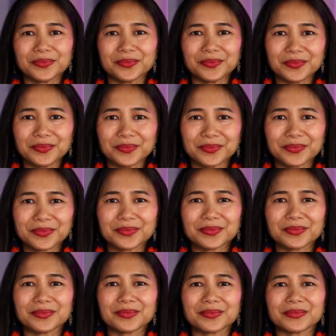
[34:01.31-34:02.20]

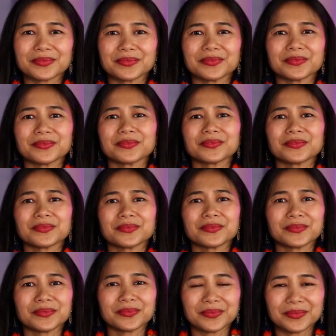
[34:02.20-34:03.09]

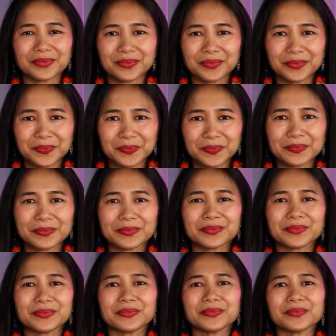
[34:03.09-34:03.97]

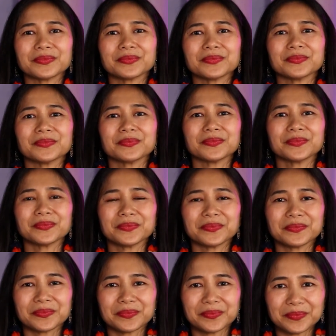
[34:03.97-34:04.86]

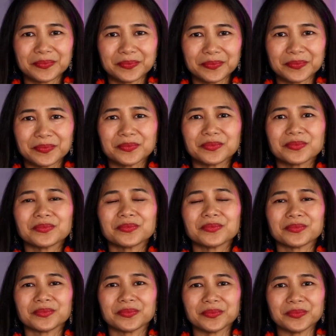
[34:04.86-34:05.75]
No words are spoken by the person on screen.